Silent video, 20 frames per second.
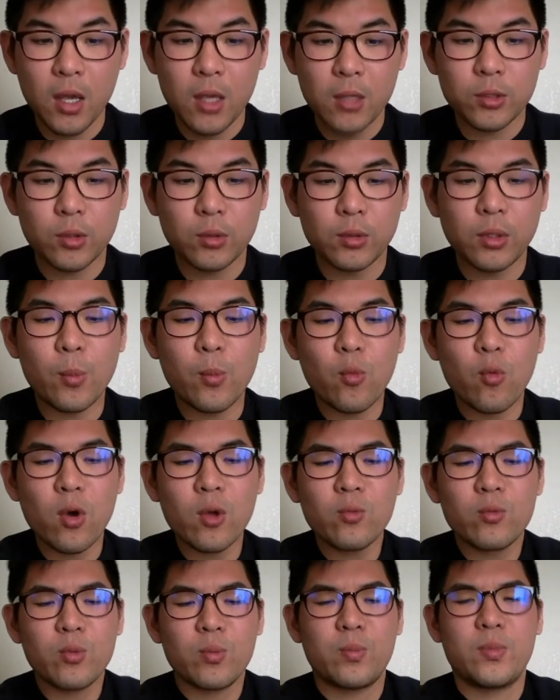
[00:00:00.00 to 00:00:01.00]
So number
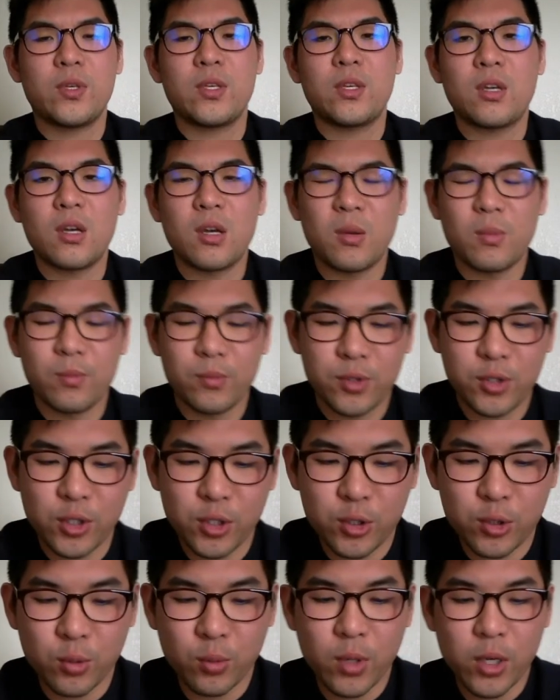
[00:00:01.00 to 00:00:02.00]
one would be um,
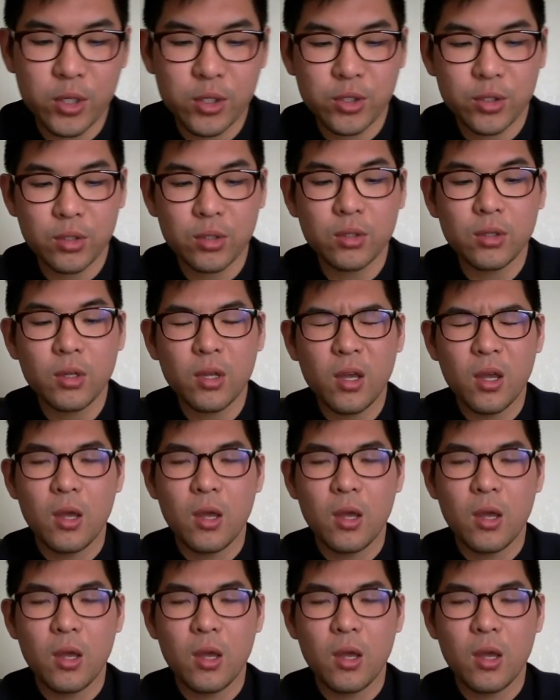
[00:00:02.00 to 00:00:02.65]
situation